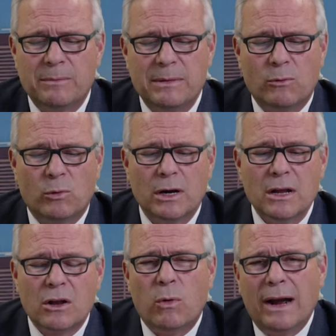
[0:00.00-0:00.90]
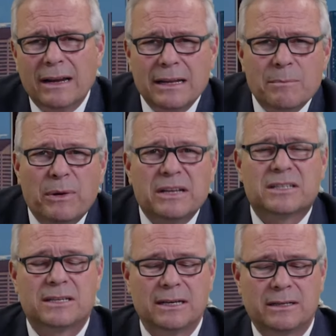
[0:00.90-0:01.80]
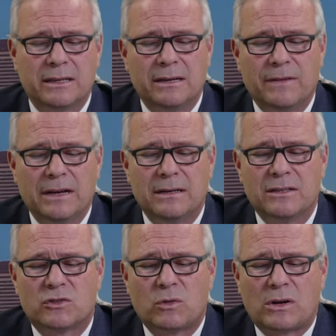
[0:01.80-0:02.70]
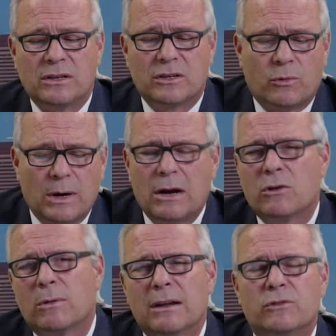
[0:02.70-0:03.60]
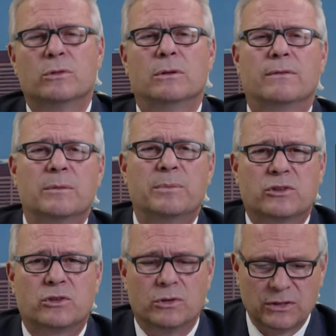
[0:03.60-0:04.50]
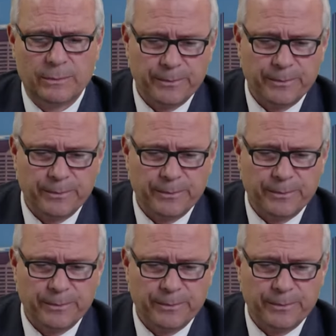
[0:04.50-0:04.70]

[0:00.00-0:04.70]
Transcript: People were quietly bussed into the event and instructed to crowd around Trudeau for the pictures.